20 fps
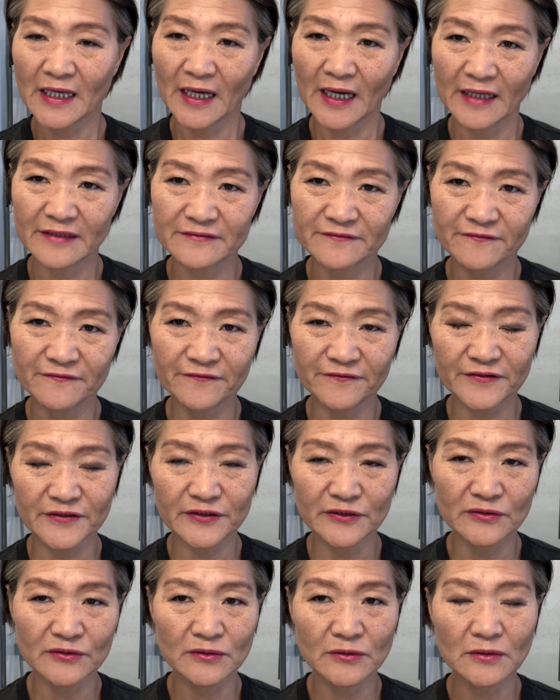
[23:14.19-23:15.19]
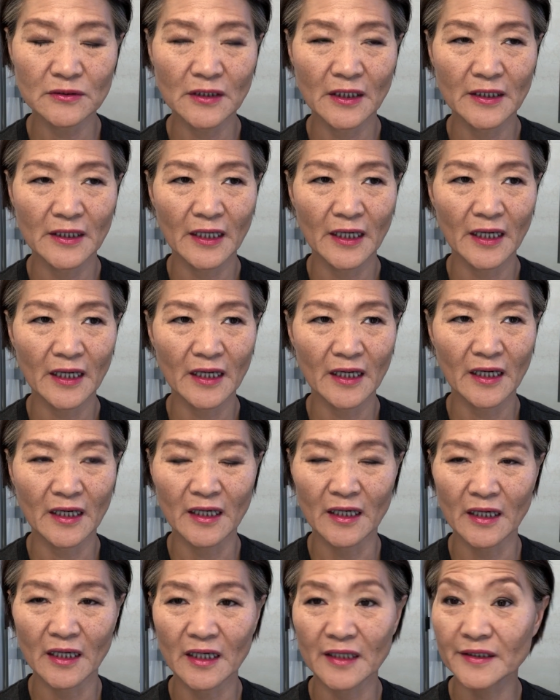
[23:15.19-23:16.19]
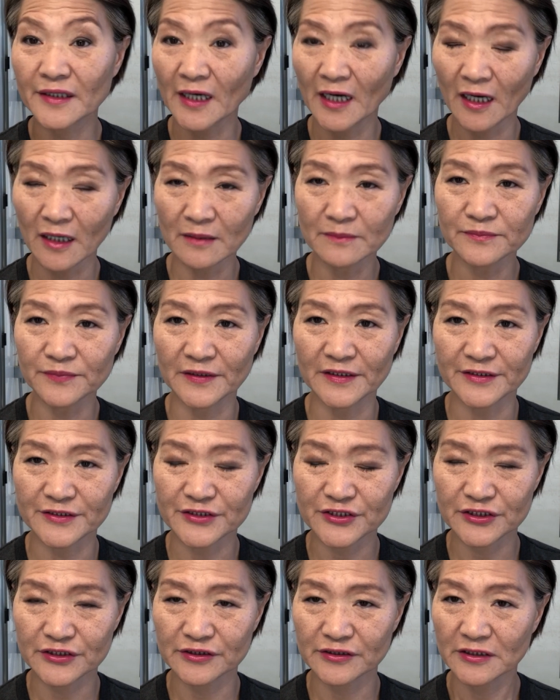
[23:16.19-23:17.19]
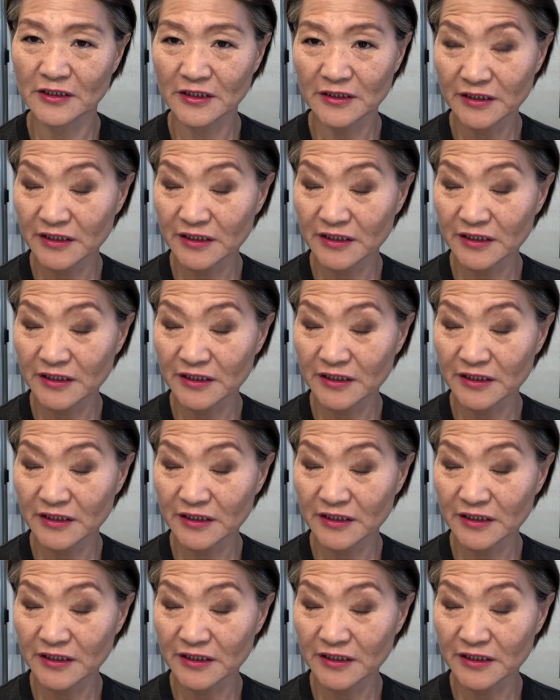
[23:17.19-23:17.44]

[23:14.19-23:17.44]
and feel accomplished.